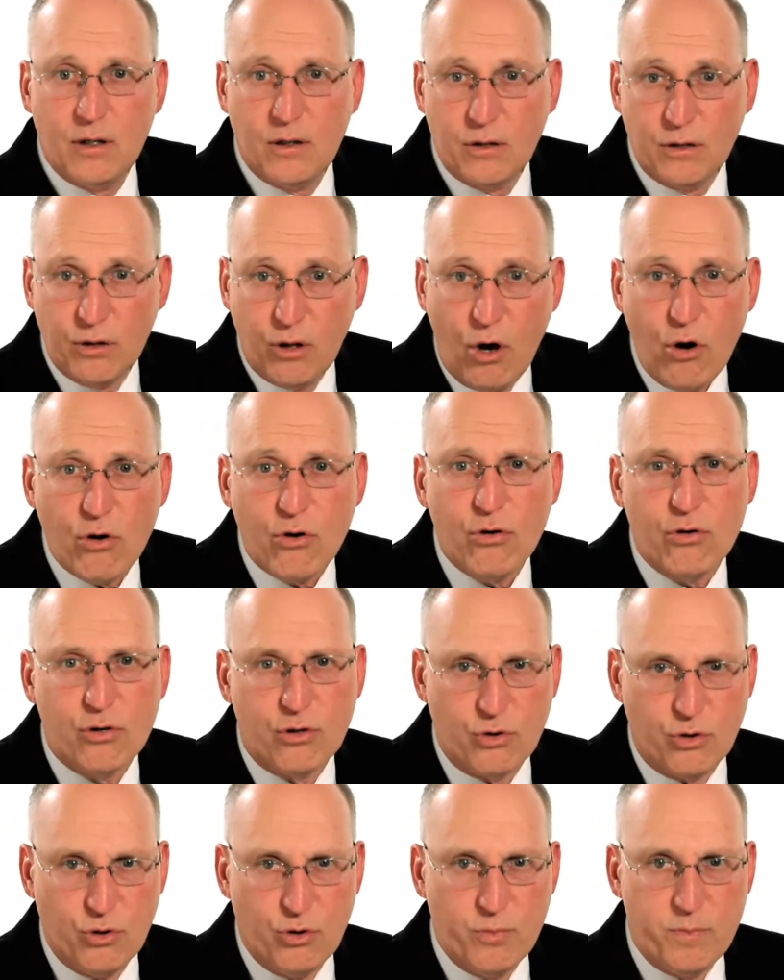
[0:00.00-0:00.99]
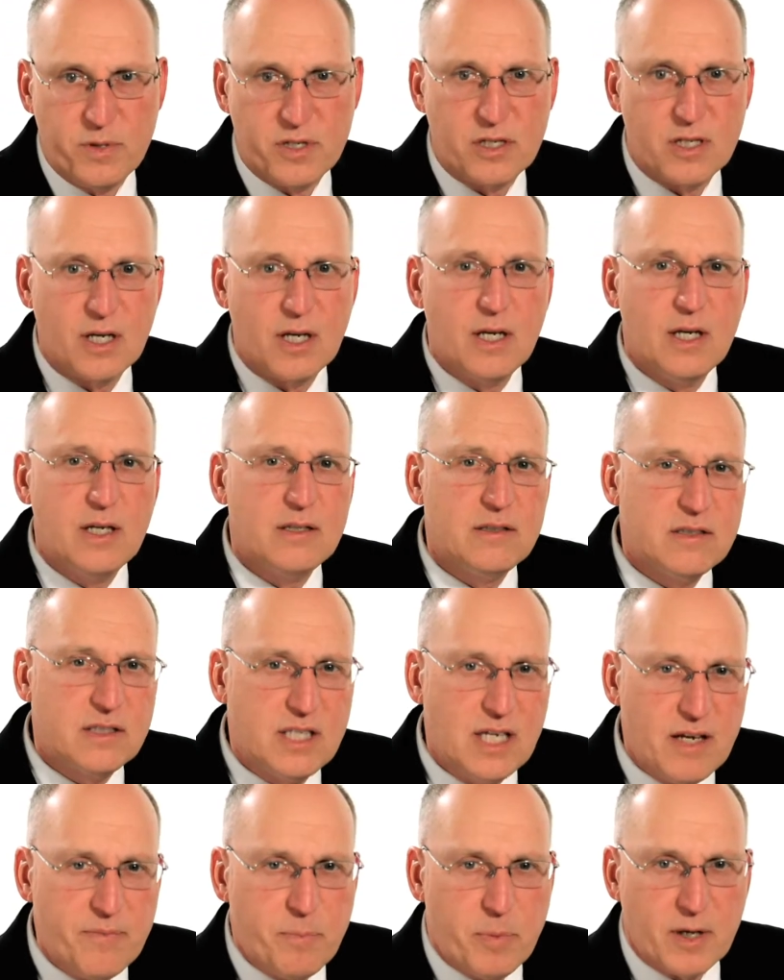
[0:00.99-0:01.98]
Local groups
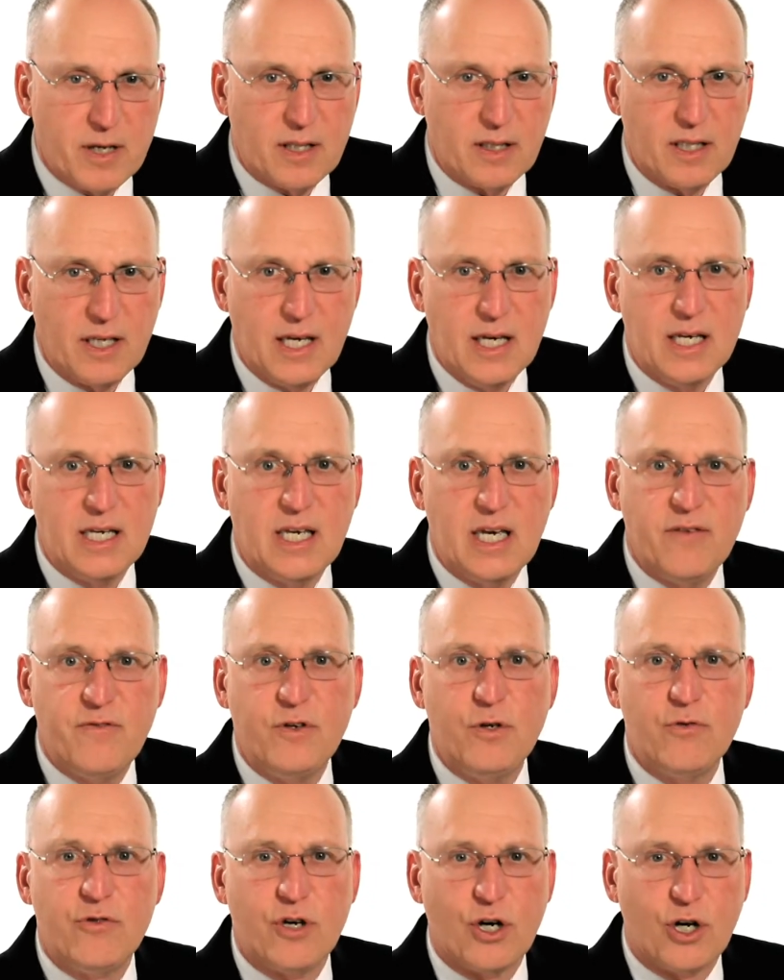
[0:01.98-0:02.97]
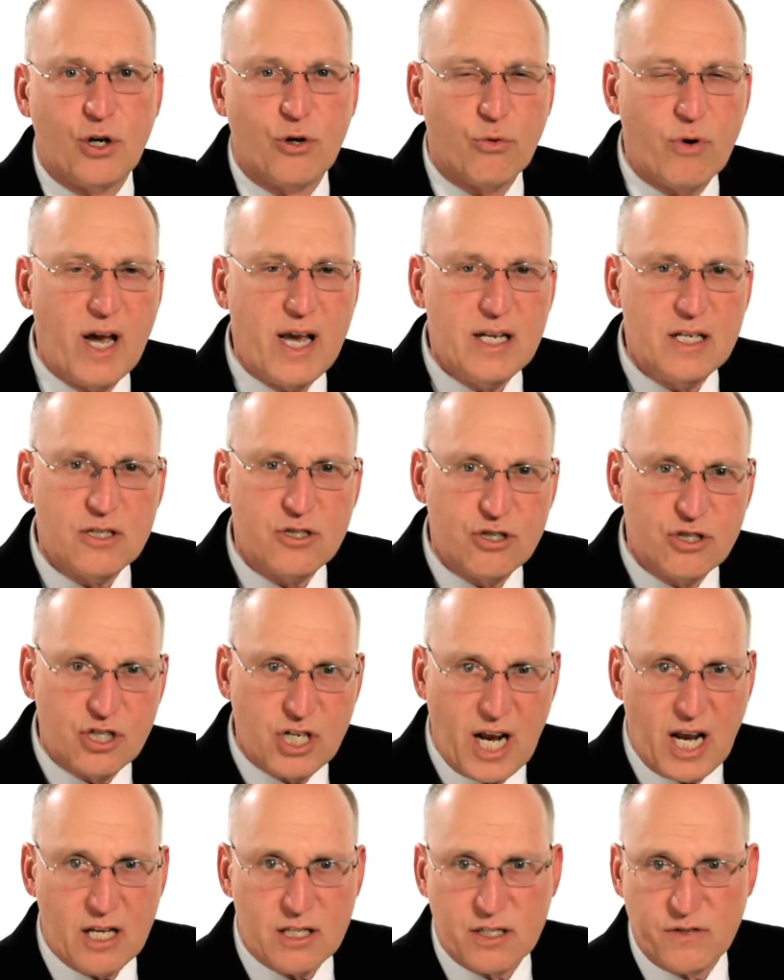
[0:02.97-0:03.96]
typically give you the greatest
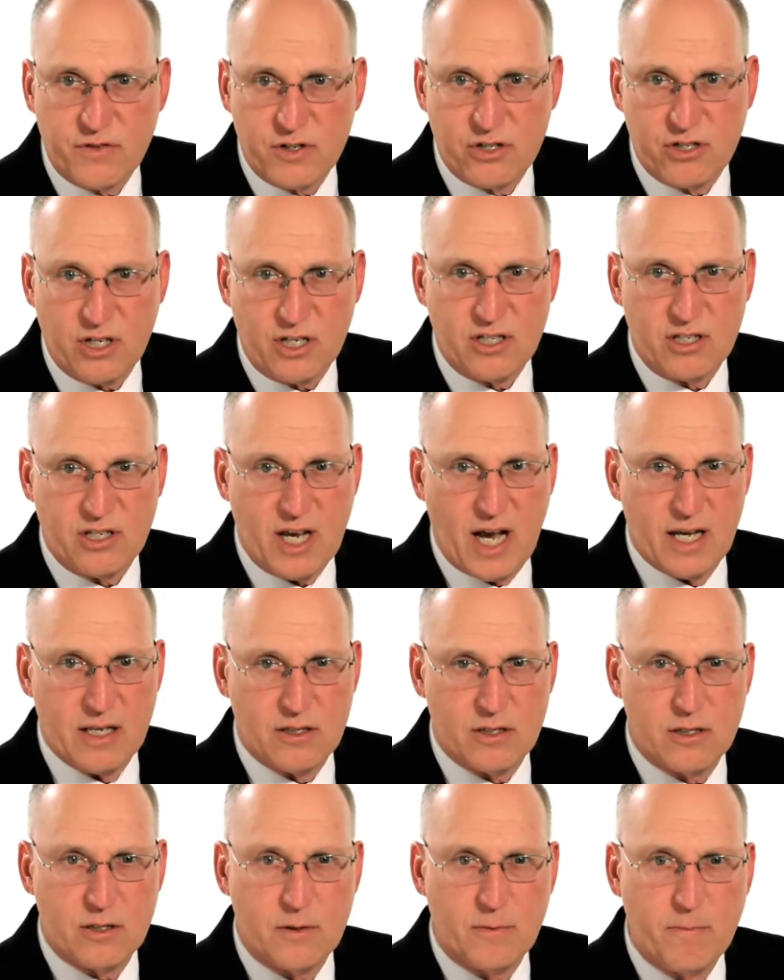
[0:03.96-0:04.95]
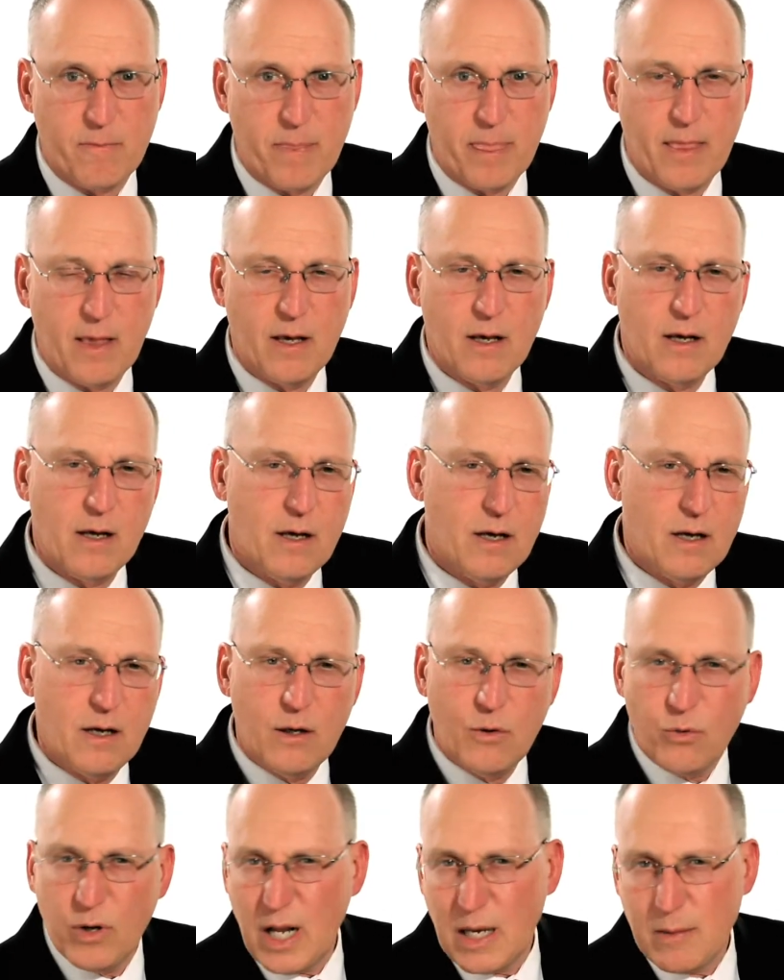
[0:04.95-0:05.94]
chance for success.
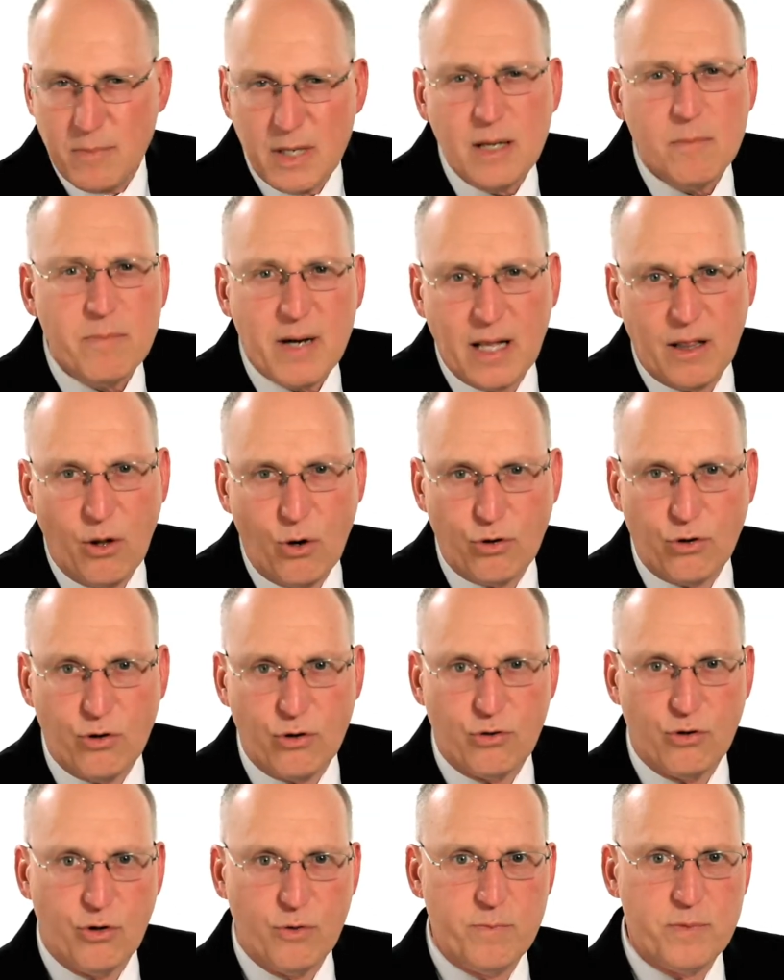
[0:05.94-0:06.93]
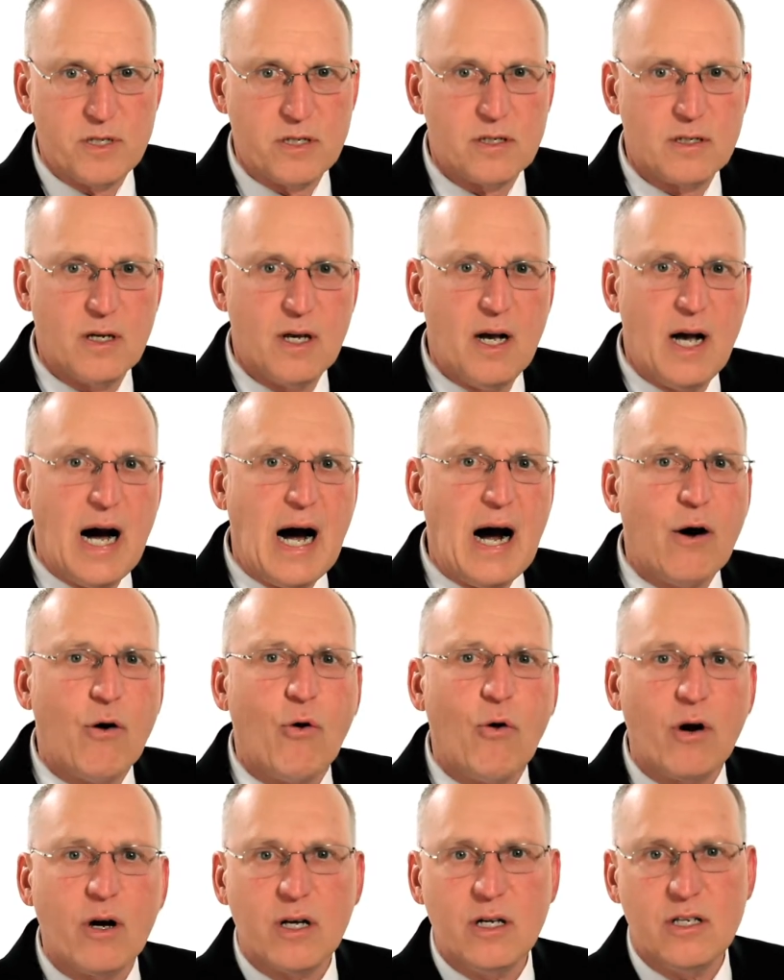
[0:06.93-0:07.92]
What I mean by local groups are
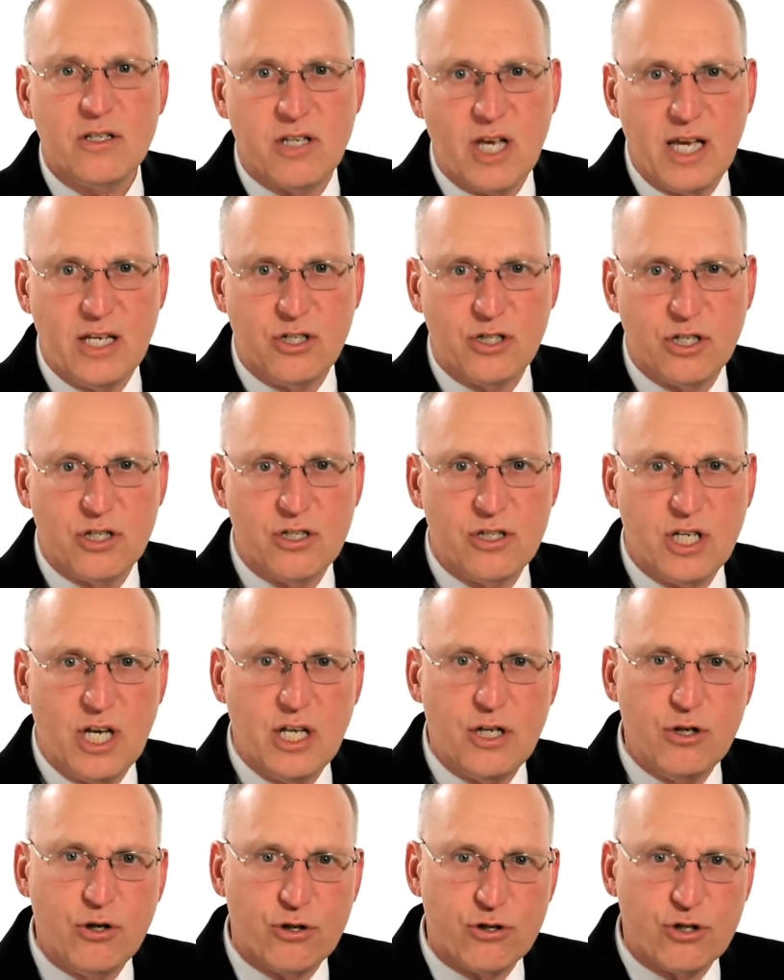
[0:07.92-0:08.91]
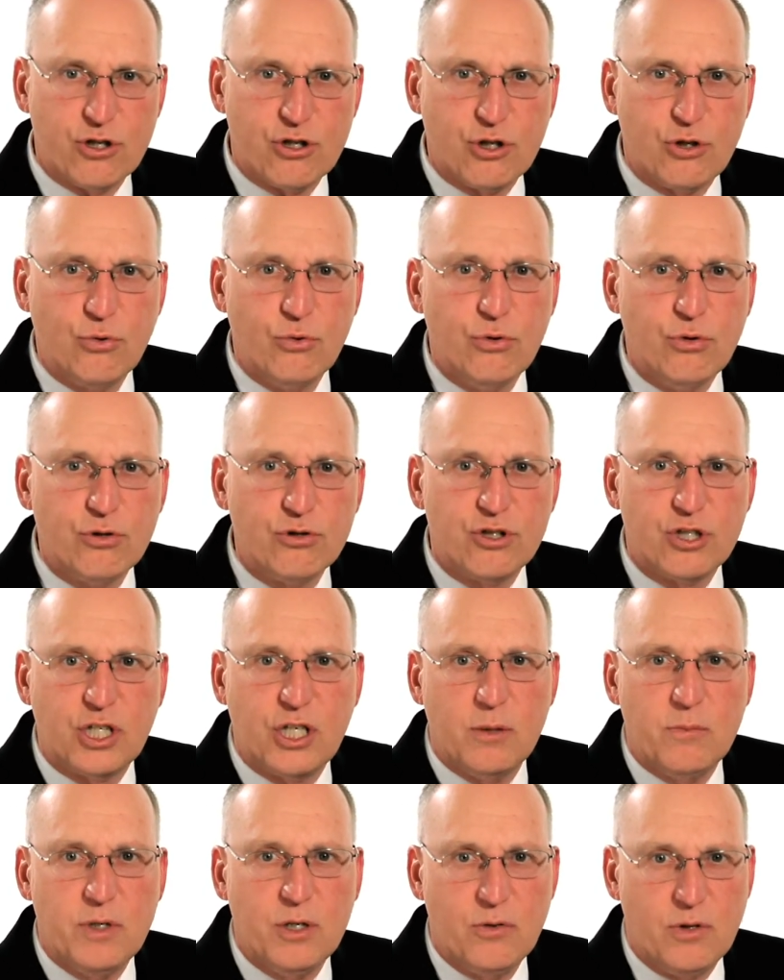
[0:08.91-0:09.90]
organizations in your school's
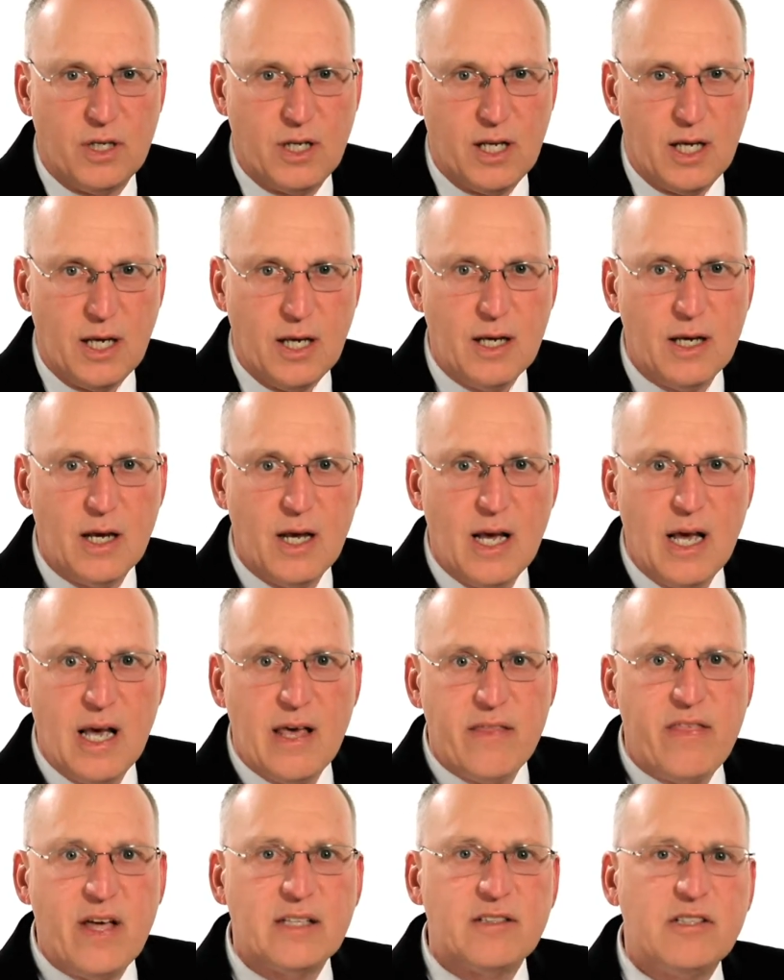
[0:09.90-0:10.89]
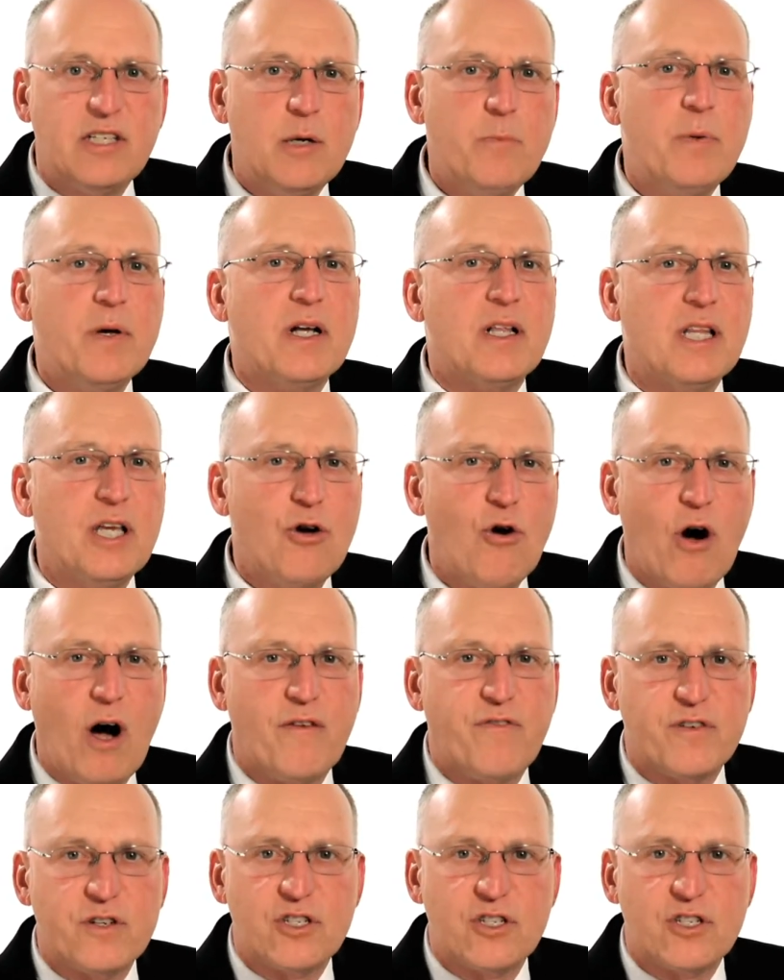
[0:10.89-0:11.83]
community that typically offer